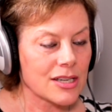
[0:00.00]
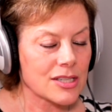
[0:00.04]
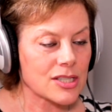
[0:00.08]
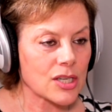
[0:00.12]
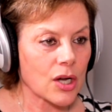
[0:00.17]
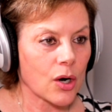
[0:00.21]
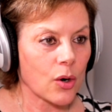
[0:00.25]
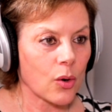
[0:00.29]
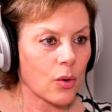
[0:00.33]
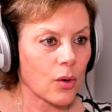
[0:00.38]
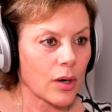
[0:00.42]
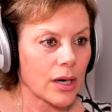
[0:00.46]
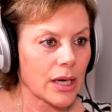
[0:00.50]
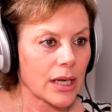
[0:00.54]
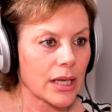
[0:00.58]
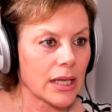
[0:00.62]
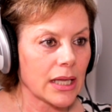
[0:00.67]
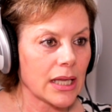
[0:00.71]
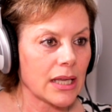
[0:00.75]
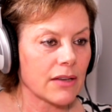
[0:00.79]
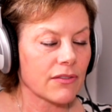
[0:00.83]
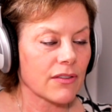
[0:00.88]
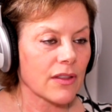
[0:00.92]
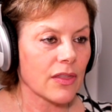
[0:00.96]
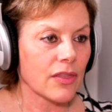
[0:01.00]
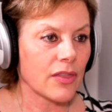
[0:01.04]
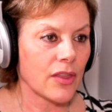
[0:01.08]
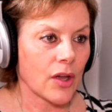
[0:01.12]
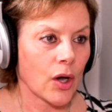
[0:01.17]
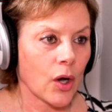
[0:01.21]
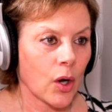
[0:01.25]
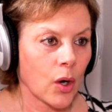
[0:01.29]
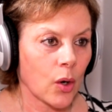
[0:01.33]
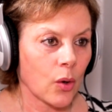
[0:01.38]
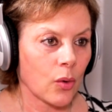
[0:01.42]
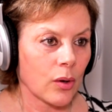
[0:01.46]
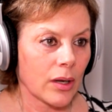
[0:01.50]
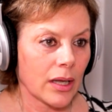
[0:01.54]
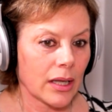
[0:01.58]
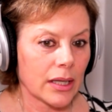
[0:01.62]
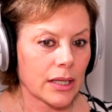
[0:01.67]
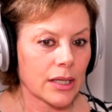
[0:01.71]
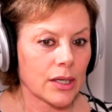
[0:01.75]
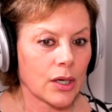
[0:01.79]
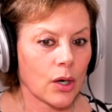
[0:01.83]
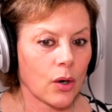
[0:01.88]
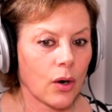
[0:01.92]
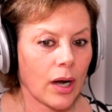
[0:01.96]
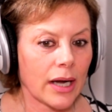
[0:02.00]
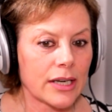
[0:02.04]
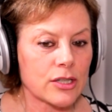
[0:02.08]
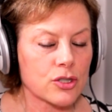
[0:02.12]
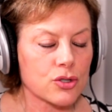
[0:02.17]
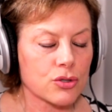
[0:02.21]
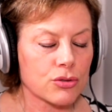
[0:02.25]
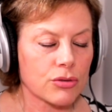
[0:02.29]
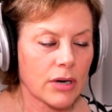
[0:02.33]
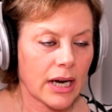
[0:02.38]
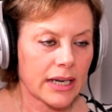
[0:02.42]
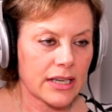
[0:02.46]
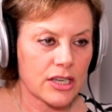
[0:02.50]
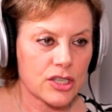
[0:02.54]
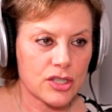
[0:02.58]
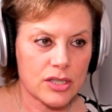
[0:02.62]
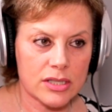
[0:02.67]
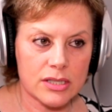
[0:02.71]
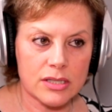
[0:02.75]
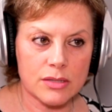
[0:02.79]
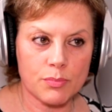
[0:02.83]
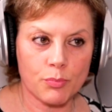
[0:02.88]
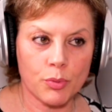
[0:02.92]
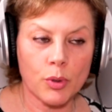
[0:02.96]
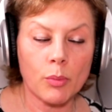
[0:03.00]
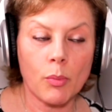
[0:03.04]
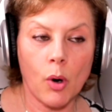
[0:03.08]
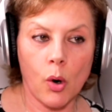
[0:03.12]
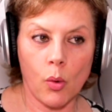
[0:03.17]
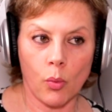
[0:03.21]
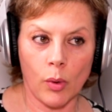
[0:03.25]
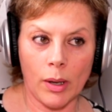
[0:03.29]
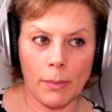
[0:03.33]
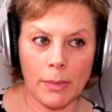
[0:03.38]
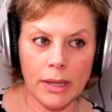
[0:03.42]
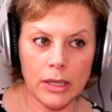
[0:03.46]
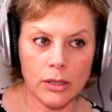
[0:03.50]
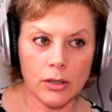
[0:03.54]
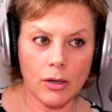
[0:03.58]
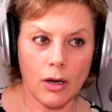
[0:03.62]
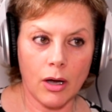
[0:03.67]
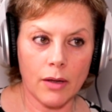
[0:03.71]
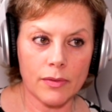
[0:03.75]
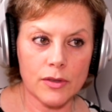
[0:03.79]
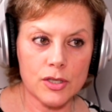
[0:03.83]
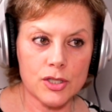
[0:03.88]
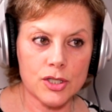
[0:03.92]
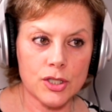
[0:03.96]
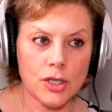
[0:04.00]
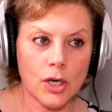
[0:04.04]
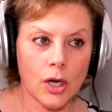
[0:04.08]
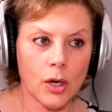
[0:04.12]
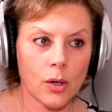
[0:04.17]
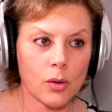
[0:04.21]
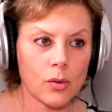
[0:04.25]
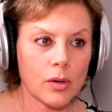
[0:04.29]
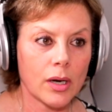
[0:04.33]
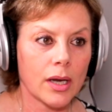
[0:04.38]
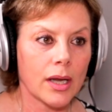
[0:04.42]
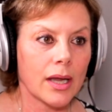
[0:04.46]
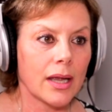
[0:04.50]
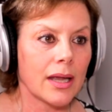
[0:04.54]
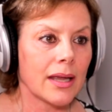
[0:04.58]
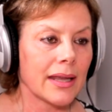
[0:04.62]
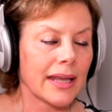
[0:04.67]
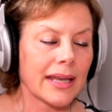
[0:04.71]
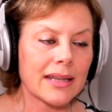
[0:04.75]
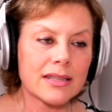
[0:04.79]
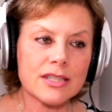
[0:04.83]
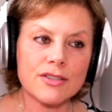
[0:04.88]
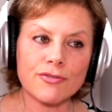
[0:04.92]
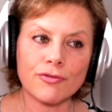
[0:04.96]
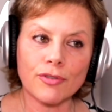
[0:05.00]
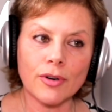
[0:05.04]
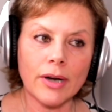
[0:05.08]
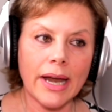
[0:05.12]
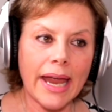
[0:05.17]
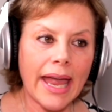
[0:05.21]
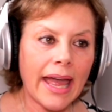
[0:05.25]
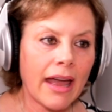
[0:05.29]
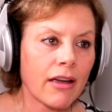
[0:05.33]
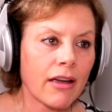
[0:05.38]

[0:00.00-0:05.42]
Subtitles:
So even though, I try to just promote women on the show, it's for